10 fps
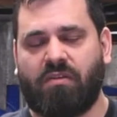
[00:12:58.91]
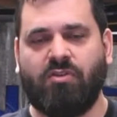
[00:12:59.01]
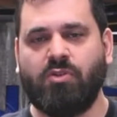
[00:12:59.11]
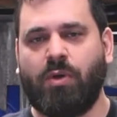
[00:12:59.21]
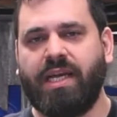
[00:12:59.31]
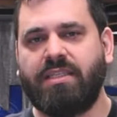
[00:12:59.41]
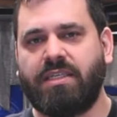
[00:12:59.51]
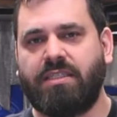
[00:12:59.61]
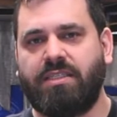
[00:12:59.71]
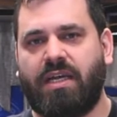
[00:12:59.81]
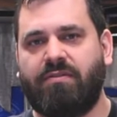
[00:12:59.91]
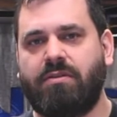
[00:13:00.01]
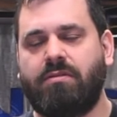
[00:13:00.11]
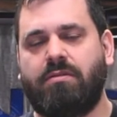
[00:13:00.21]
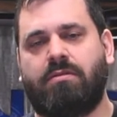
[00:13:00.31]
for
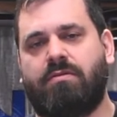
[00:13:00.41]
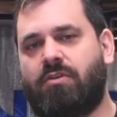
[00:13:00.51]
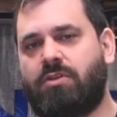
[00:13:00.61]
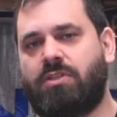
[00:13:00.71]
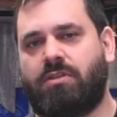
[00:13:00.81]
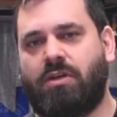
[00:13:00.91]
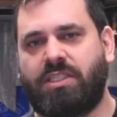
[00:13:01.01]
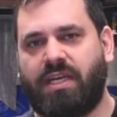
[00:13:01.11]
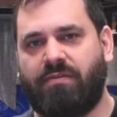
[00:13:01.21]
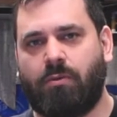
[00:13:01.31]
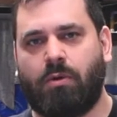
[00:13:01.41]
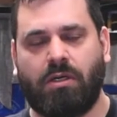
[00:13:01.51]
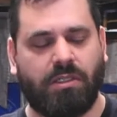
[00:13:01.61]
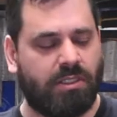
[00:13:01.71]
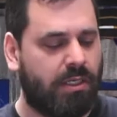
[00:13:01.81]
2867 versus
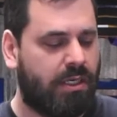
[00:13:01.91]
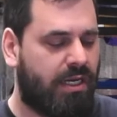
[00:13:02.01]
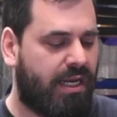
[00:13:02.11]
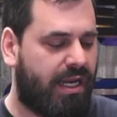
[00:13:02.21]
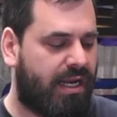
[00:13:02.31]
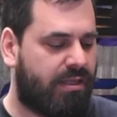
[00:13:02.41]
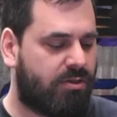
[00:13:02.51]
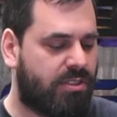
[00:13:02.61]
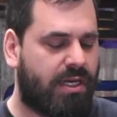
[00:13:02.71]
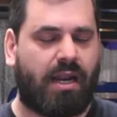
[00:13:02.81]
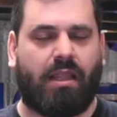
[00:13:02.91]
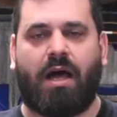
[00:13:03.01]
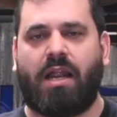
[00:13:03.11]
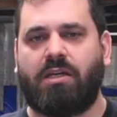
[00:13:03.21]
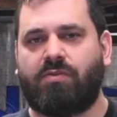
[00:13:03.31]
3071s and there's not a
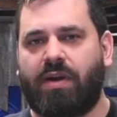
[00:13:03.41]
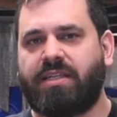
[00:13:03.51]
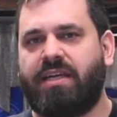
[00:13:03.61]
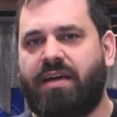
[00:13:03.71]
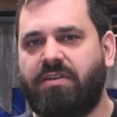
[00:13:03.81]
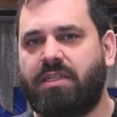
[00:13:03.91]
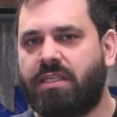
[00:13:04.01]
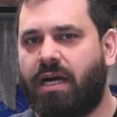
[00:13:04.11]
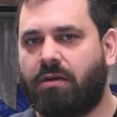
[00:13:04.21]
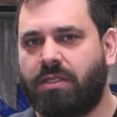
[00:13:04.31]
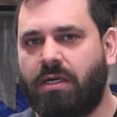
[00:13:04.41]
lot of direct evidence out